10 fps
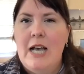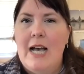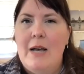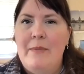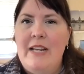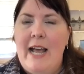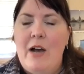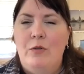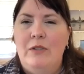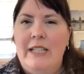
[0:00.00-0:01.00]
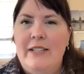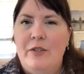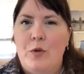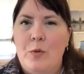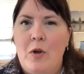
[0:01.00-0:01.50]
um, he now leads a
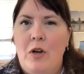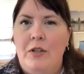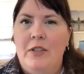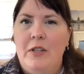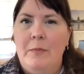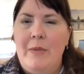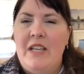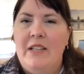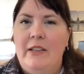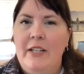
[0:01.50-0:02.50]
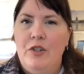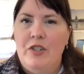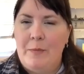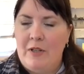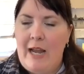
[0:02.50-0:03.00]
group called the Beacon
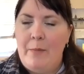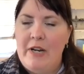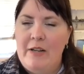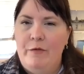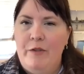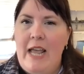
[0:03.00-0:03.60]
Leadership Collaborative,